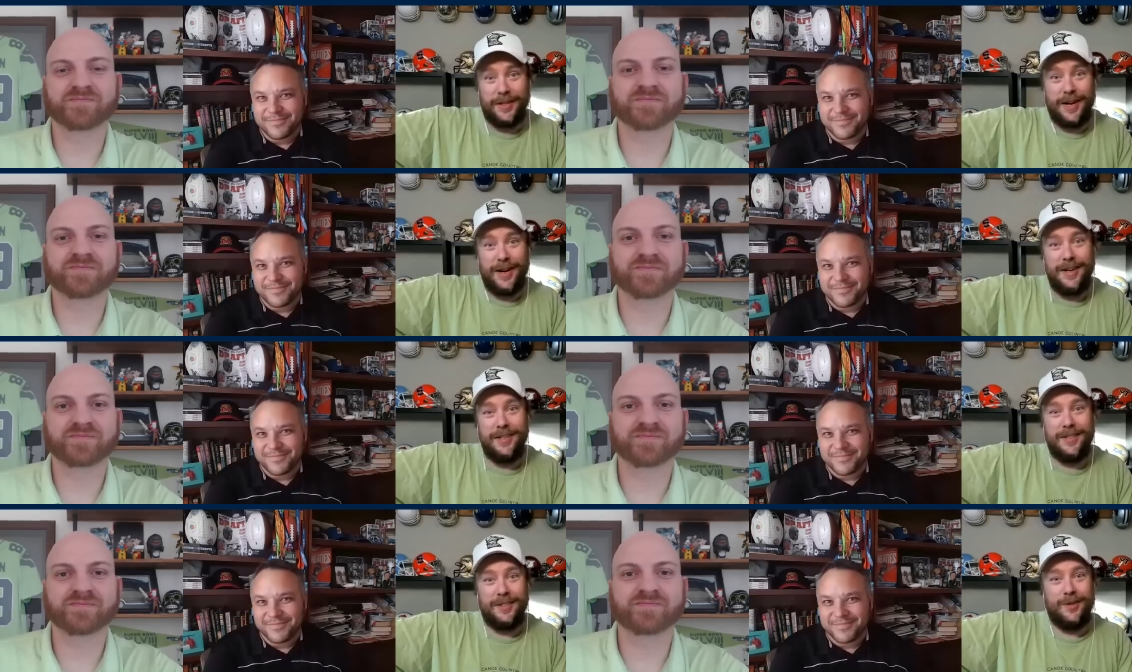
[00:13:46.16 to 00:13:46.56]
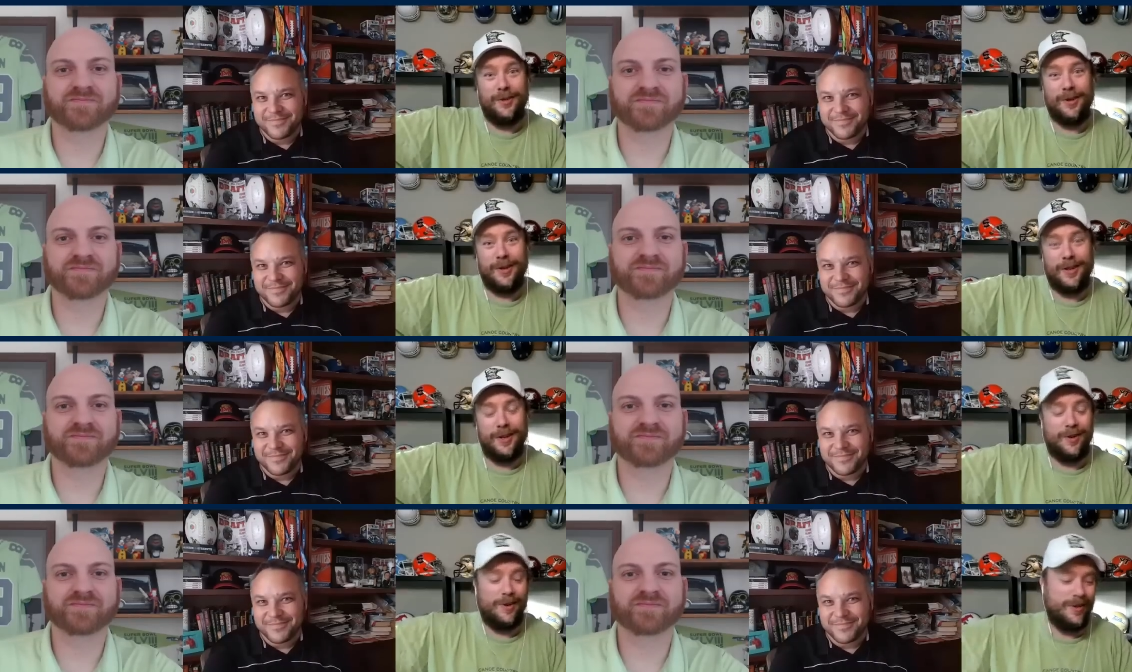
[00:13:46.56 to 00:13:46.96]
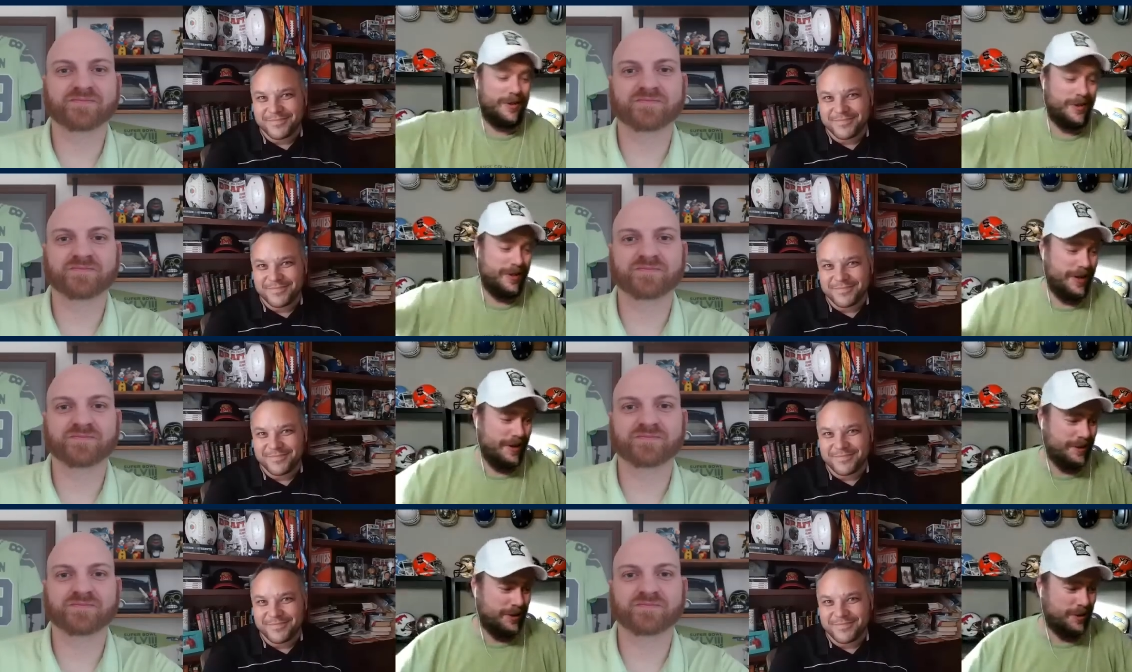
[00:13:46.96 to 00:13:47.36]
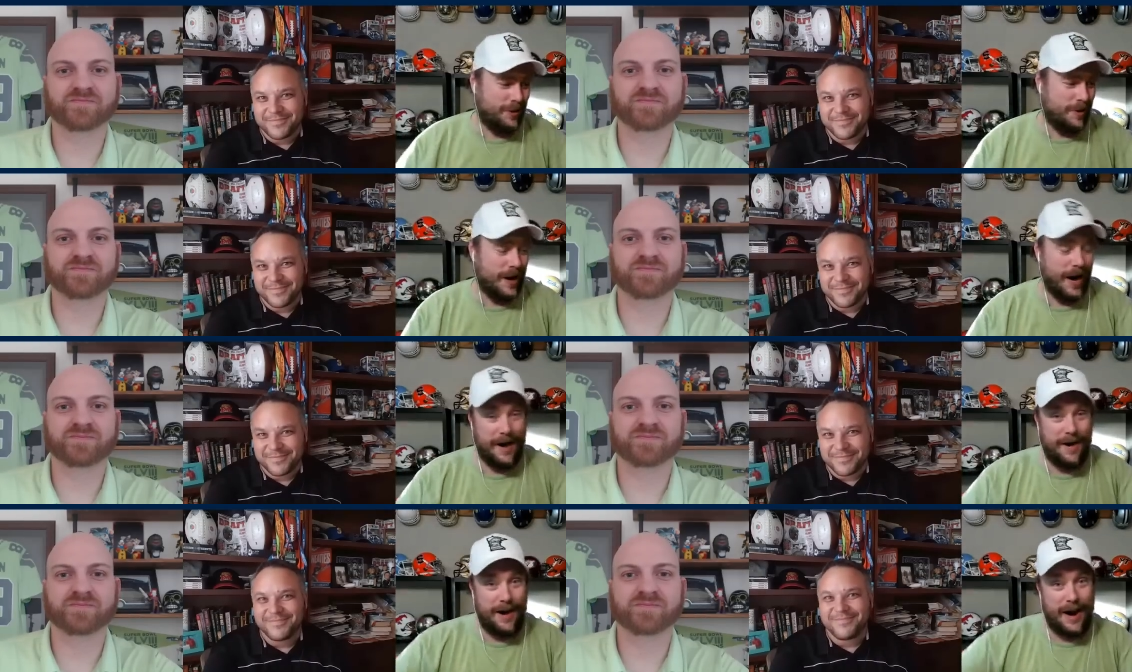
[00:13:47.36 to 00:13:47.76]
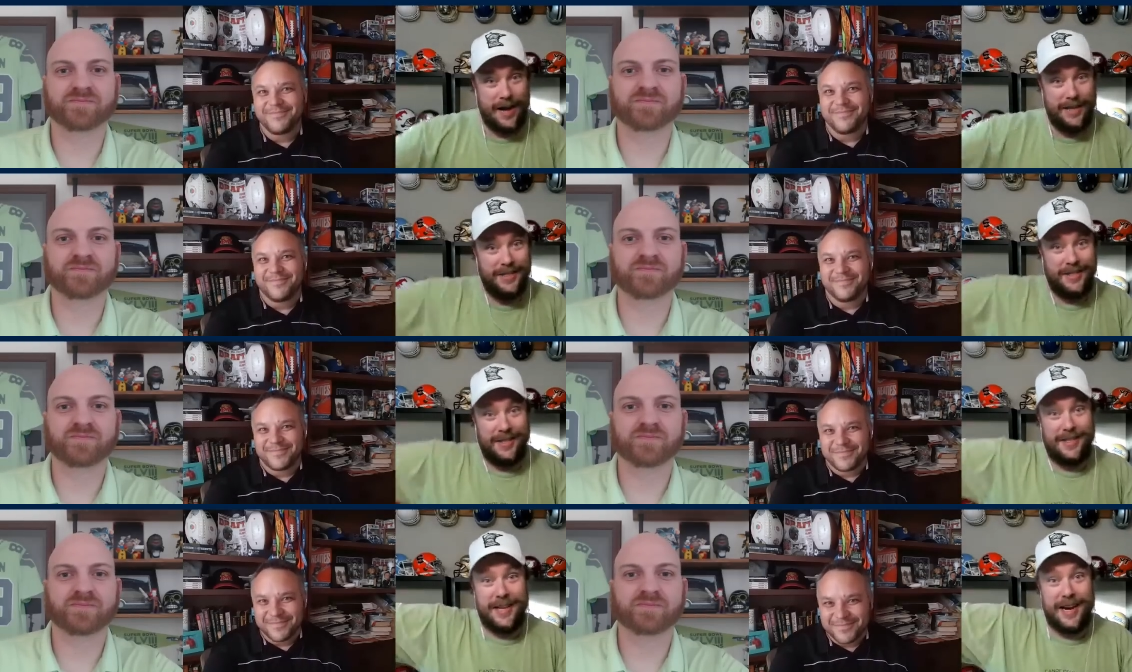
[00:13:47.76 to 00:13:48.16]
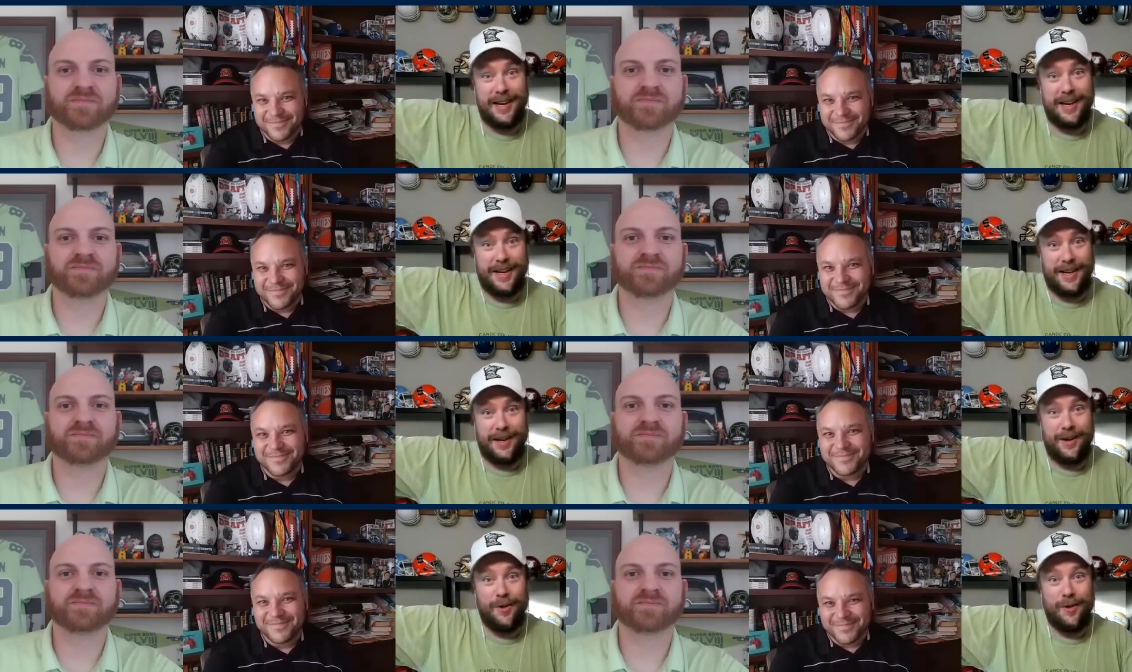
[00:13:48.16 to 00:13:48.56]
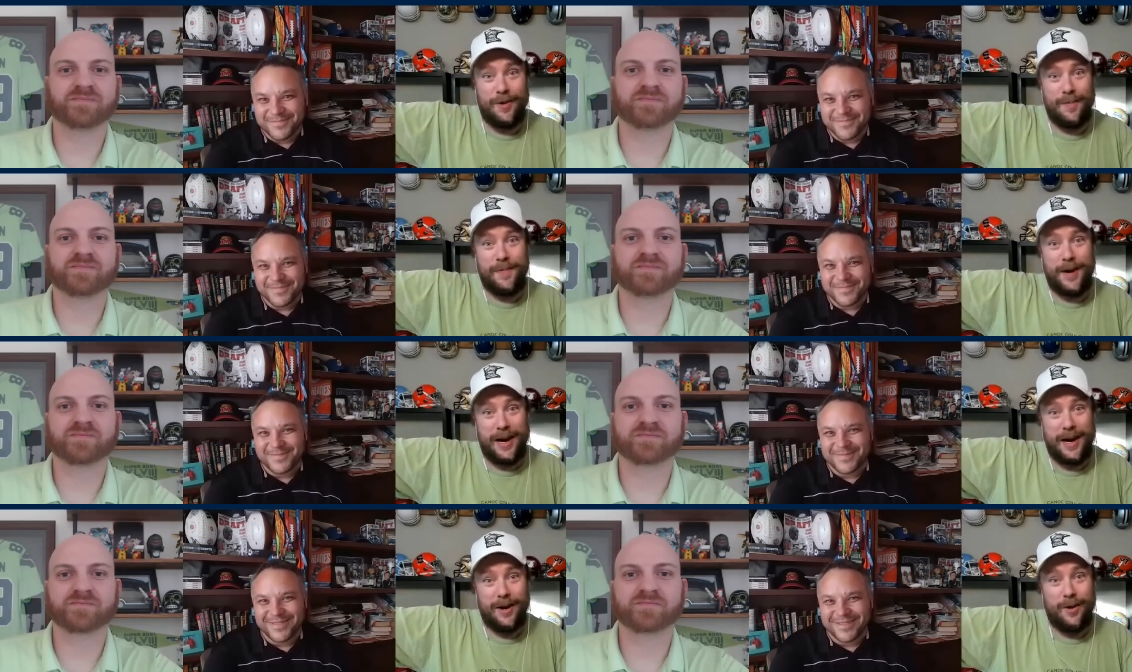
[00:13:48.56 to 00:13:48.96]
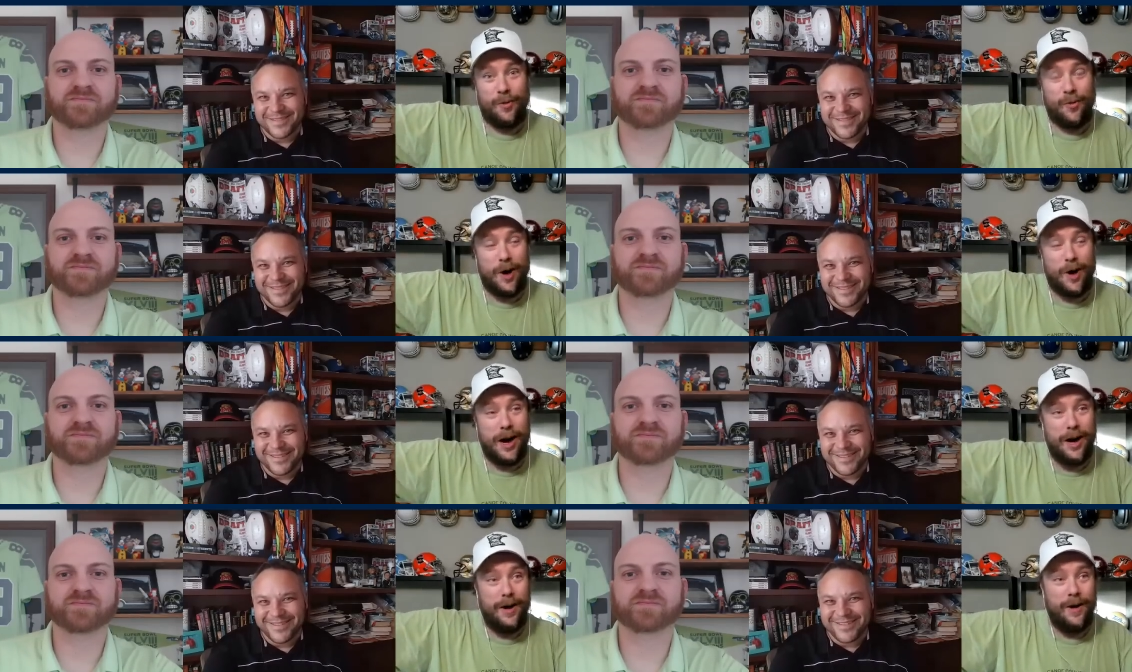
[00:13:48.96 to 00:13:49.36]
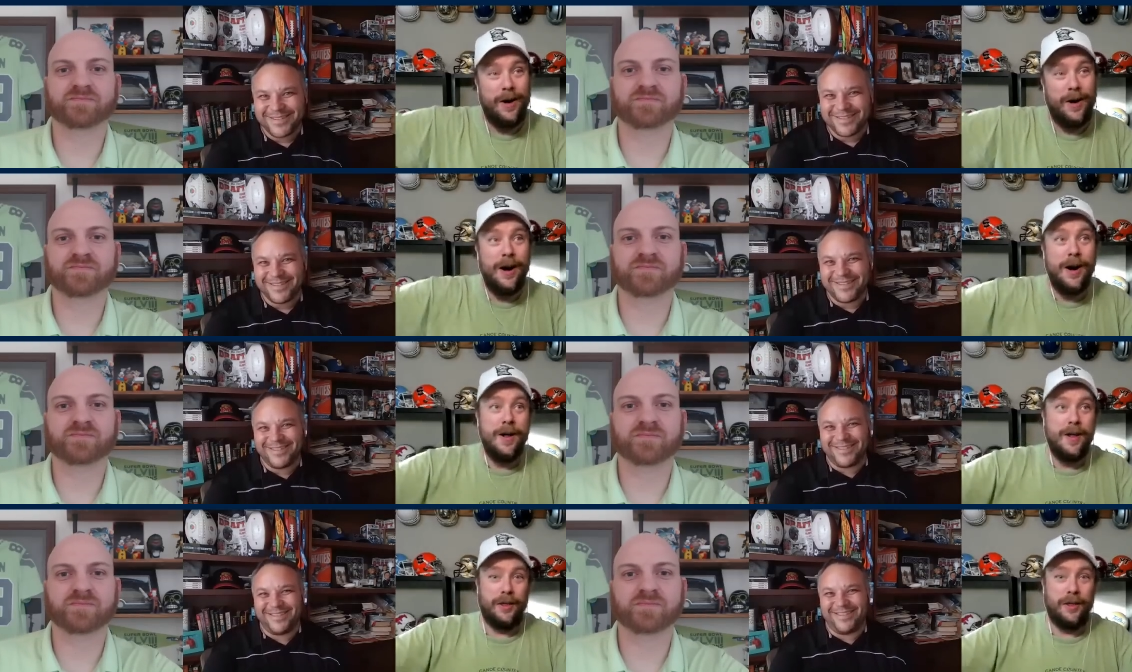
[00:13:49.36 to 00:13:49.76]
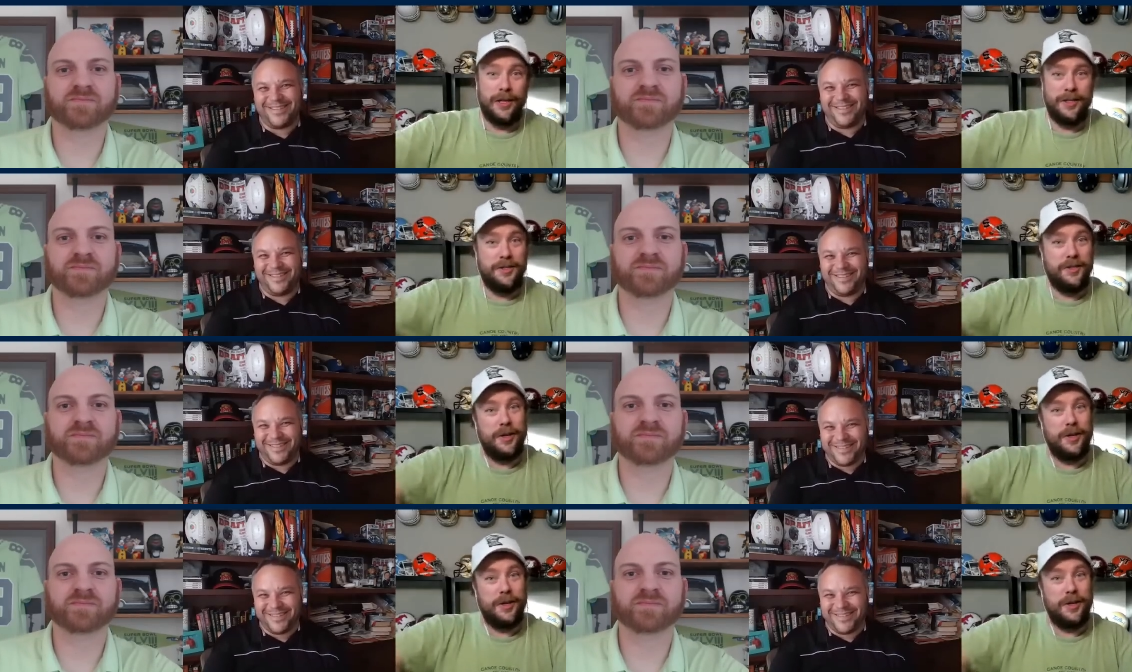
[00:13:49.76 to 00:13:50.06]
Speaker 1: the high school coach there. So I, I seen that kid going back a while. Let's